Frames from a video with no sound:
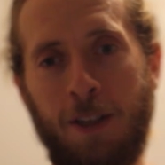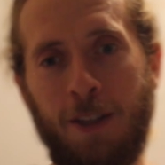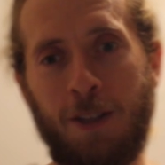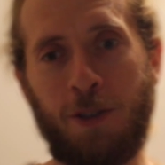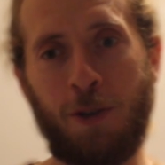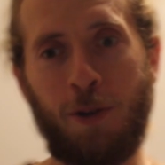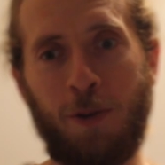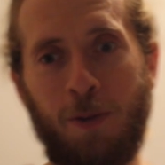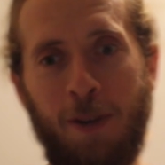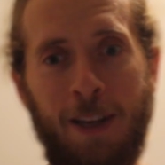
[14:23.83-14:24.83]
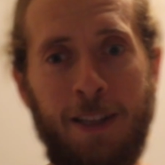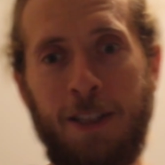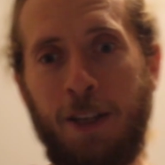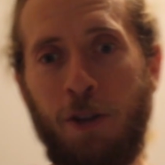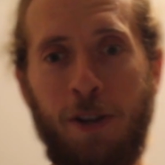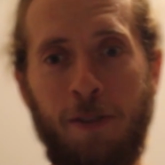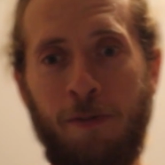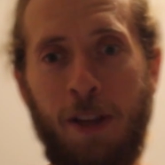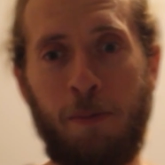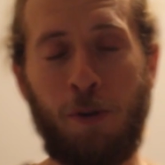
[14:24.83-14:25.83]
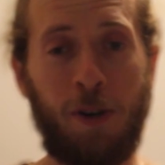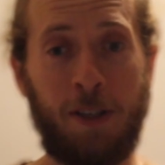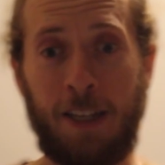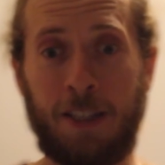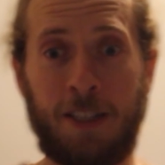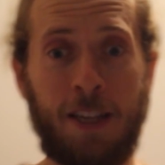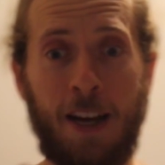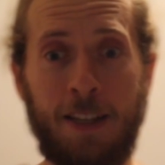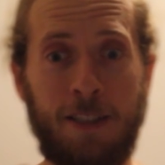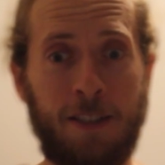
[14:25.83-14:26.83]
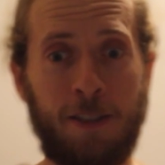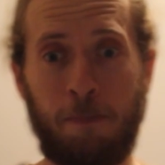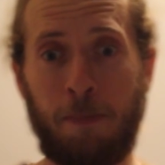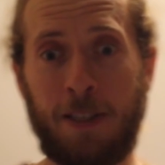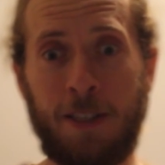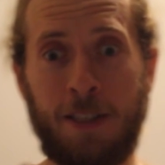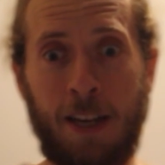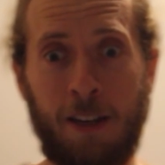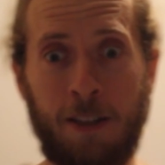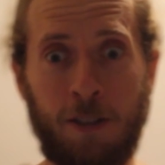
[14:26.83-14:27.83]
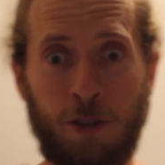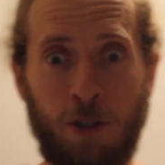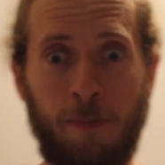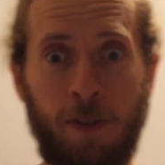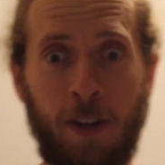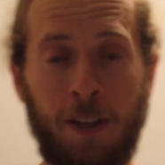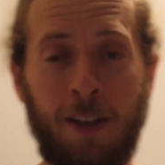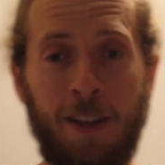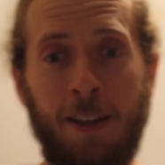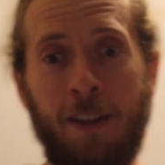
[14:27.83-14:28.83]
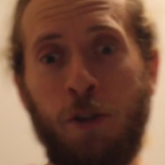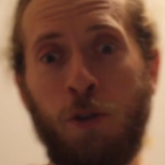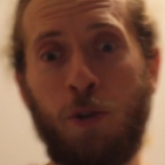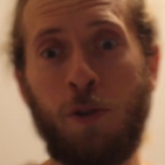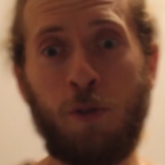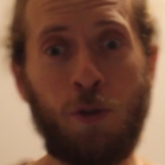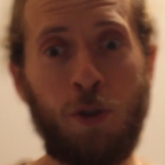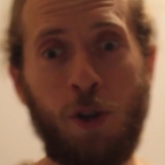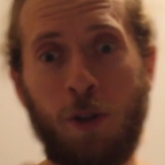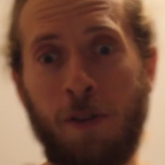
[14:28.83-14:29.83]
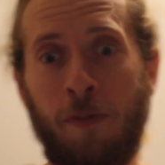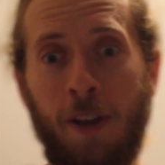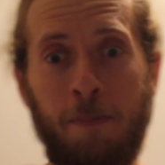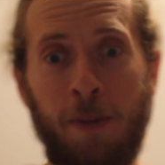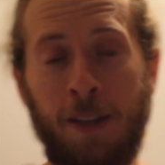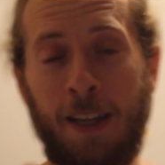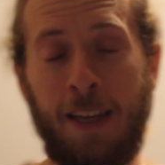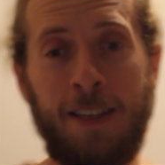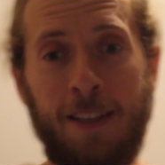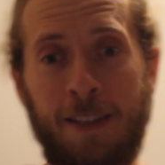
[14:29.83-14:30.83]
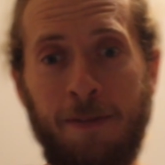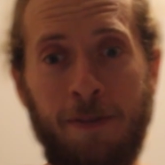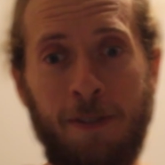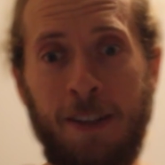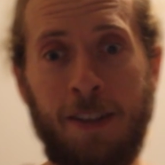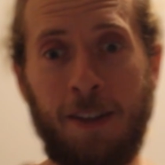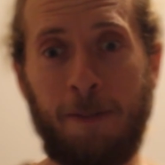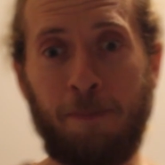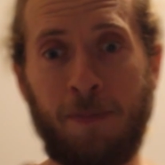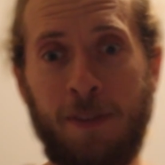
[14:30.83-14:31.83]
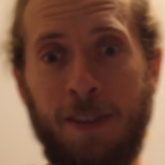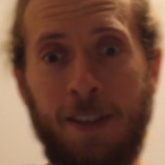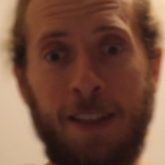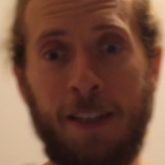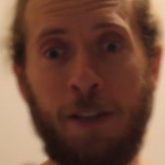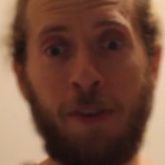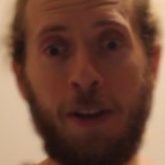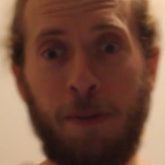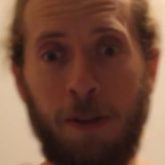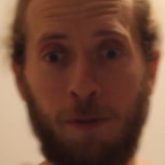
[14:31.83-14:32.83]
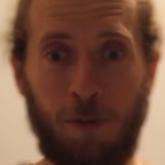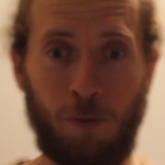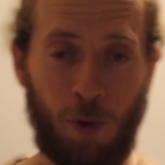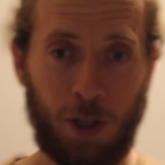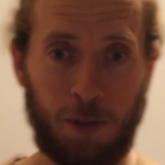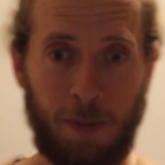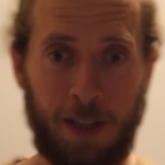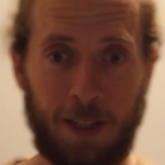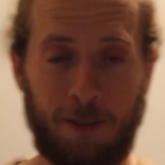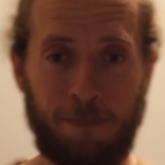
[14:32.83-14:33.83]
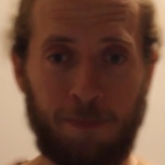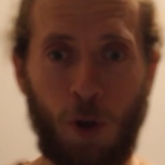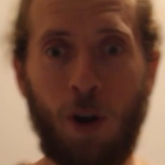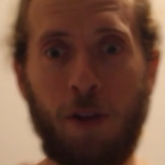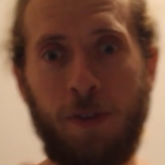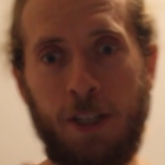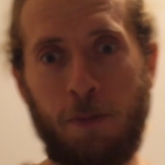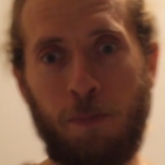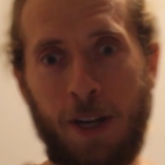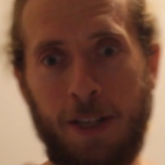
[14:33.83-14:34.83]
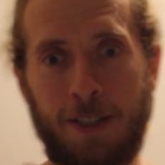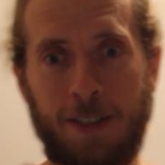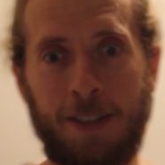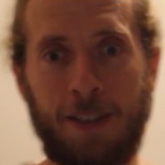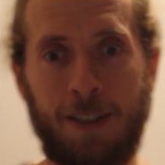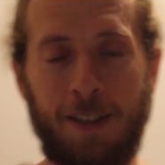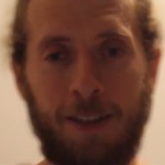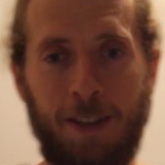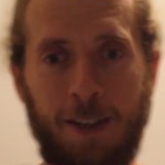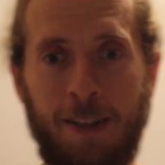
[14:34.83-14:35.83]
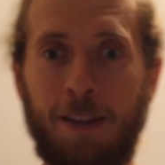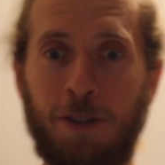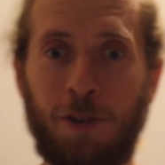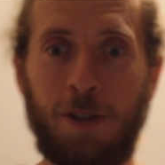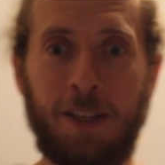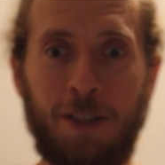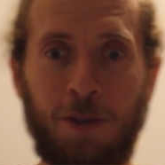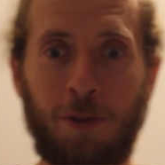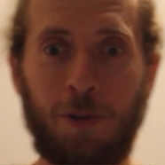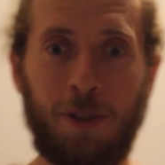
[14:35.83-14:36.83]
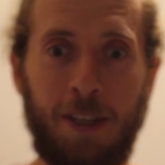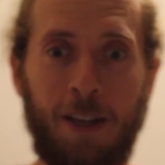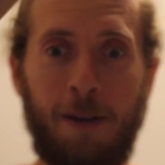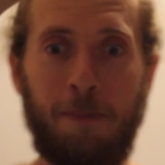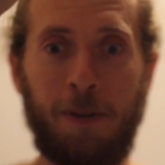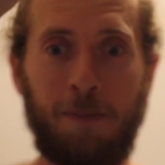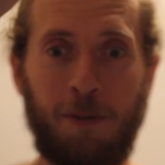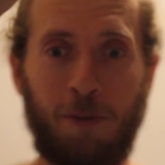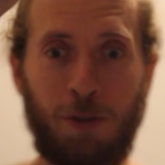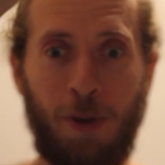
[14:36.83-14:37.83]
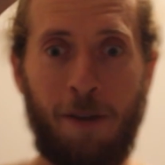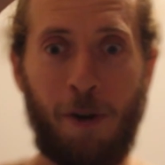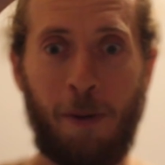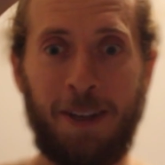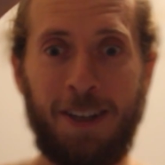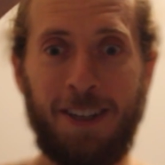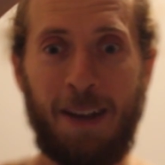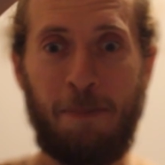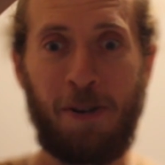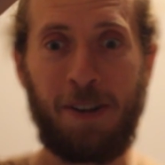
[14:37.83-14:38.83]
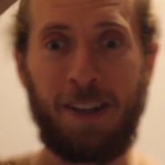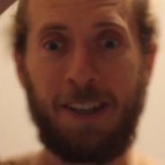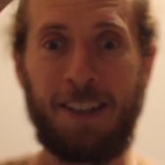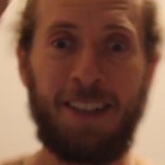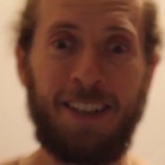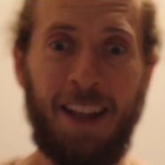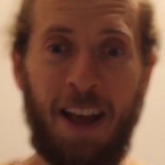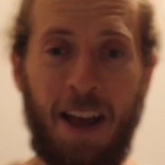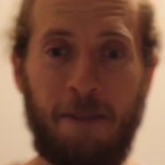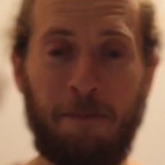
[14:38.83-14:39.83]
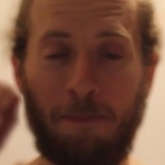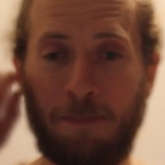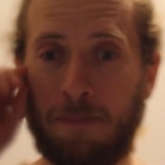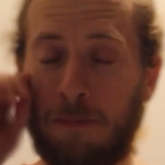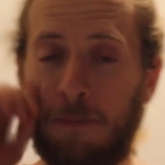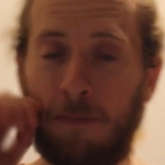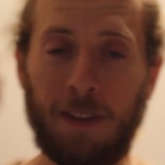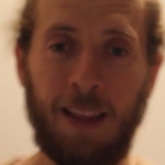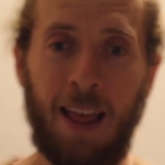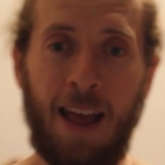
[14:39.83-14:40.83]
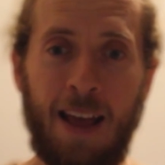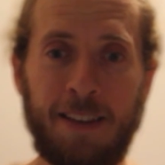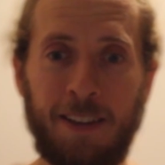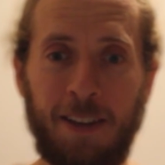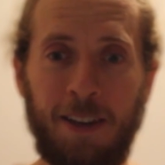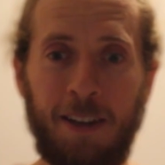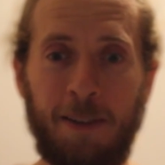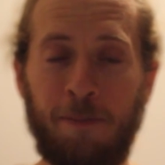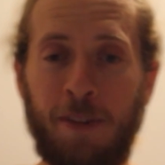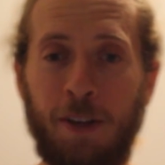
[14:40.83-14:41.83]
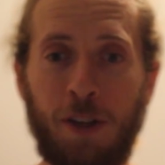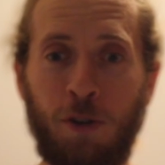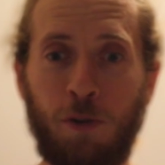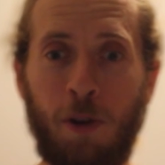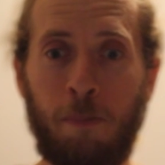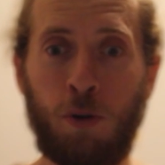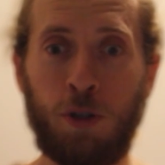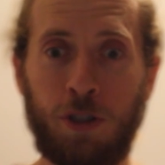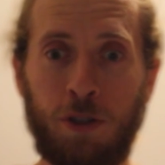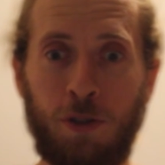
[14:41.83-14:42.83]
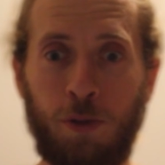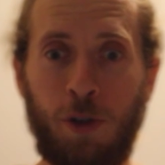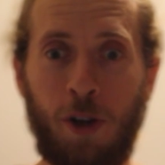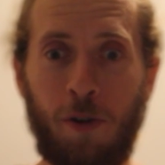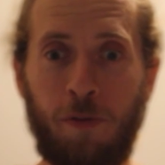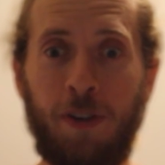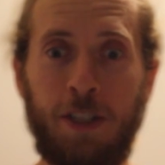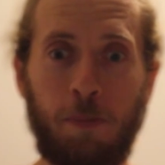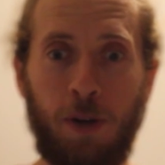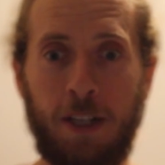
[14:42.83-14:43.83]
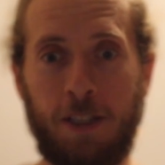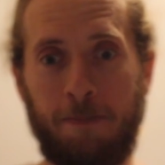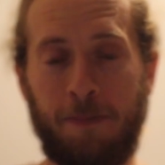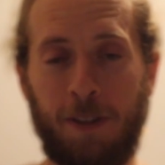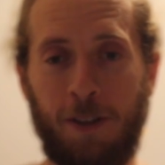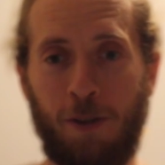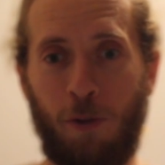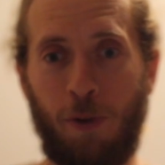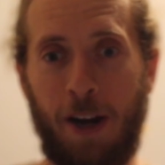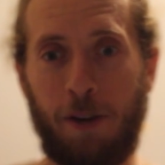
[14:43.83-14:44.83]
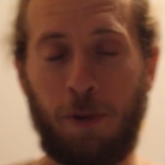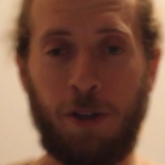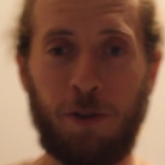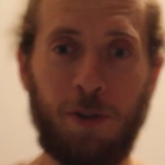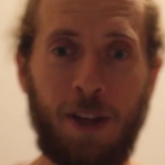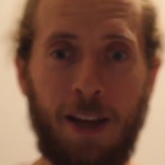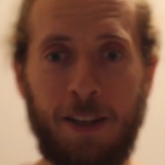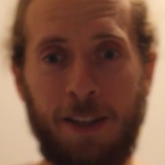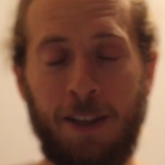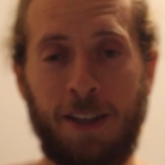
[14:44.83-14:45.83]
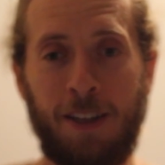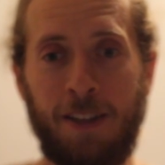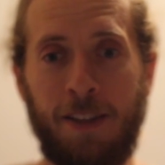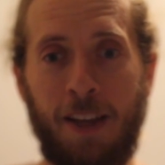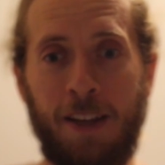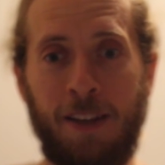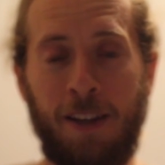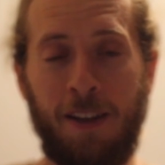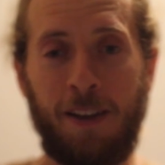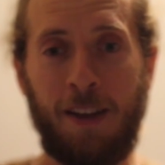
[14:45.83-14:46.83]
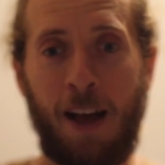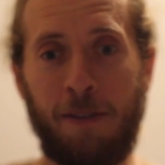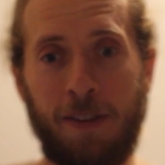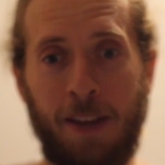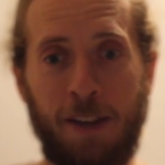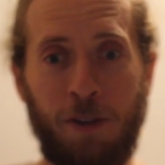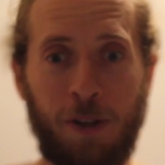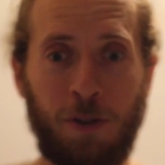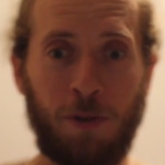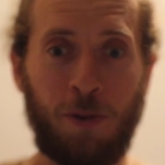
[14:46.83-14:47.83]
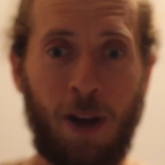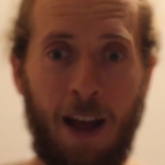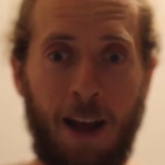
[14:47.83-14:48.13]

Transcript: So let's say you're a developer or a data scientist, a business analyst or something. You do your development in the development workspace on a feature branch that is connected to GitHub, which we have up here apparently, and then you can do your push to your feature branch. All right, when you do that, then after that you can do a